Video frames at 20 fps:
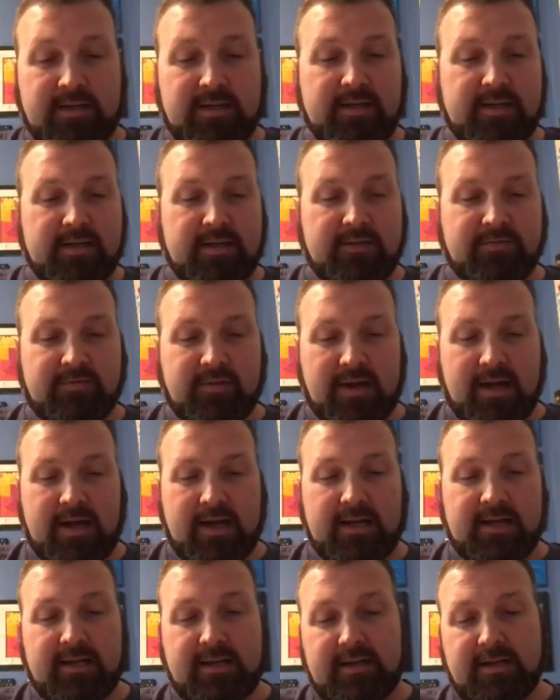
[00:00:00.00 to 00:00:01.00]
If not,
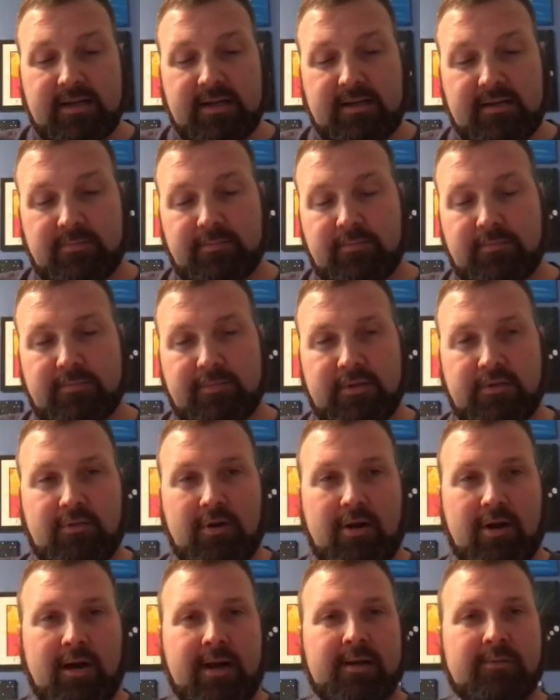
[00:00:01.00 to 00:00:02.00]
you are
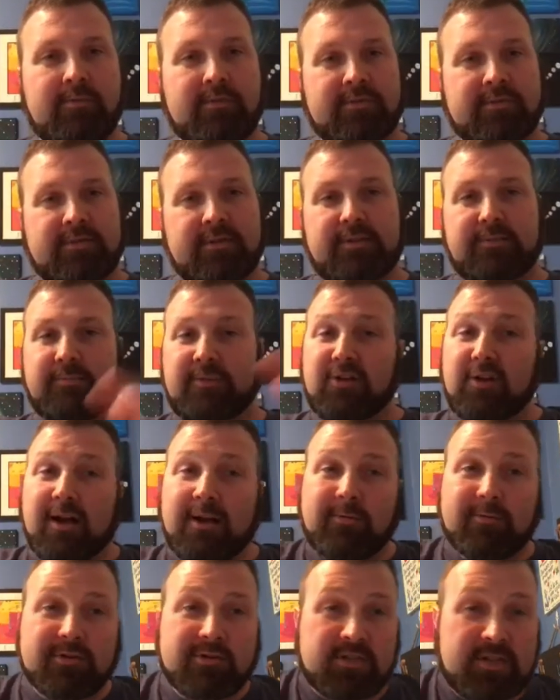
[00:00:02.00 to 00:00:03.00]
able to. I mean, you're able to
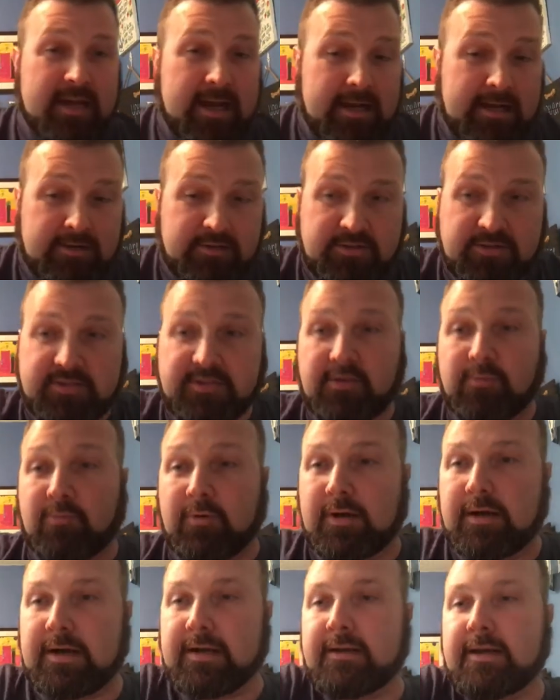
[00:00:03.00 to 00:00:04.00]
chat here somewhere.